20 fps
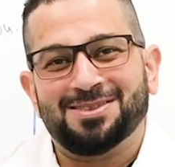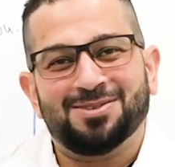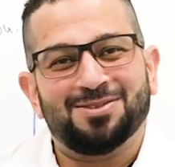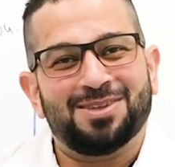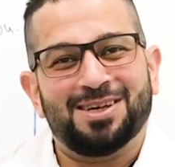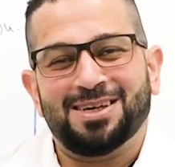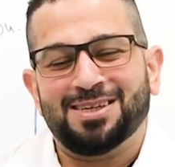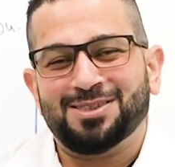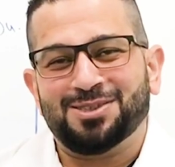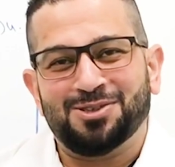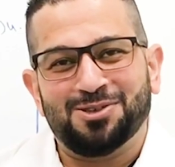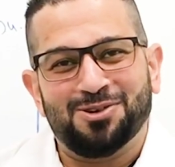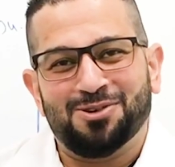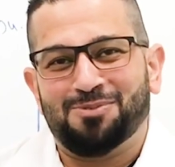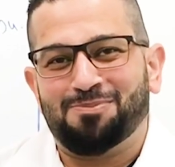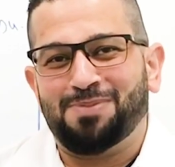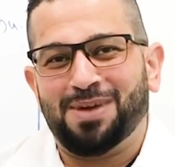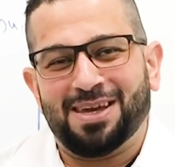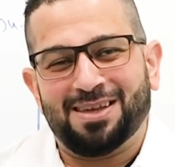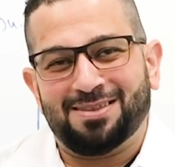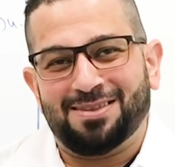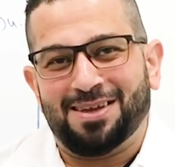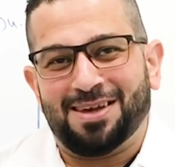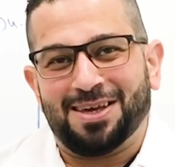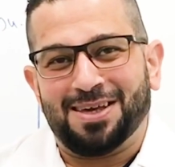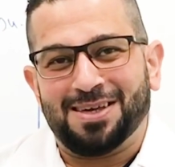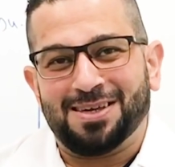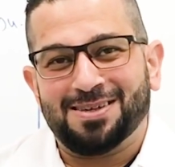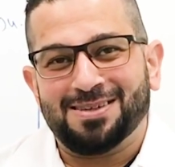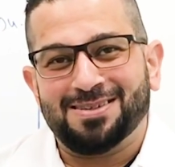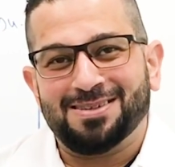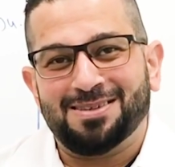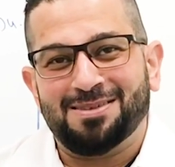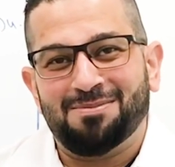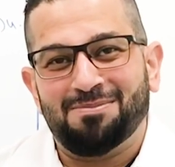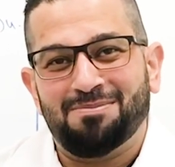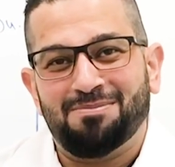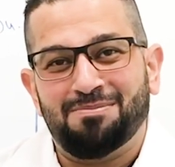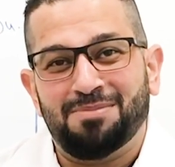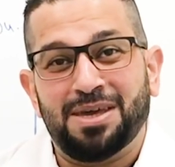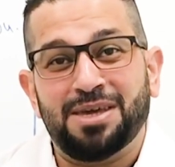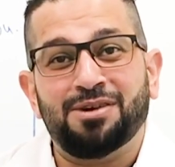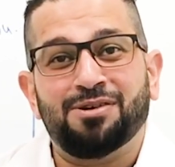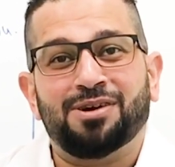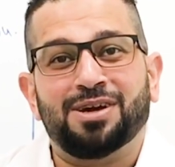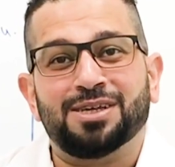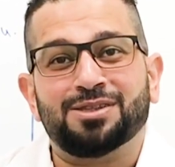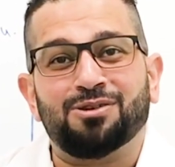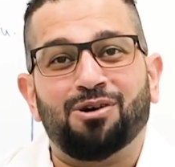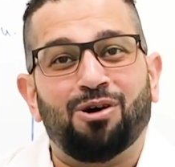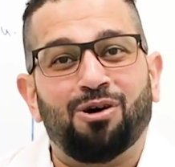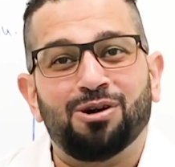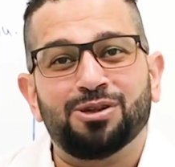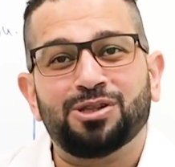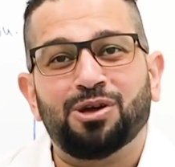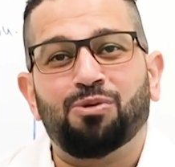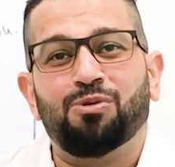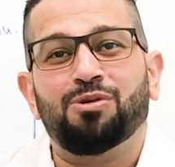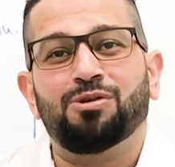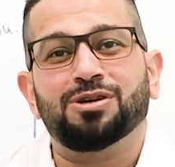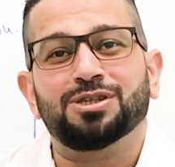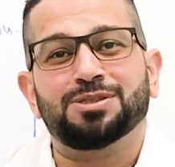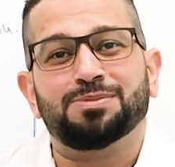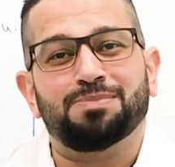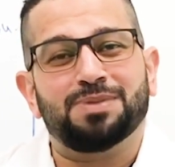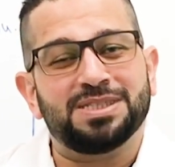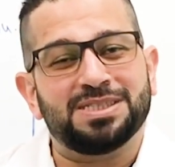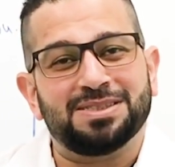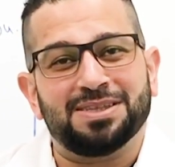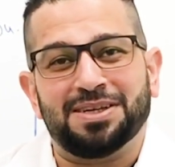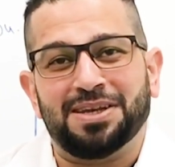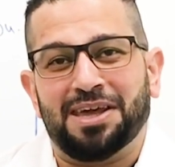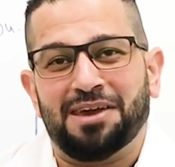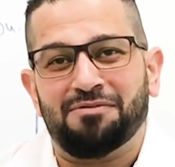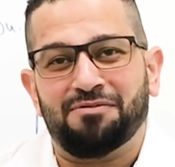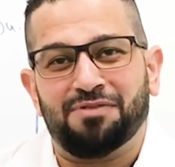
Today is your big day. May you get all the awards, best in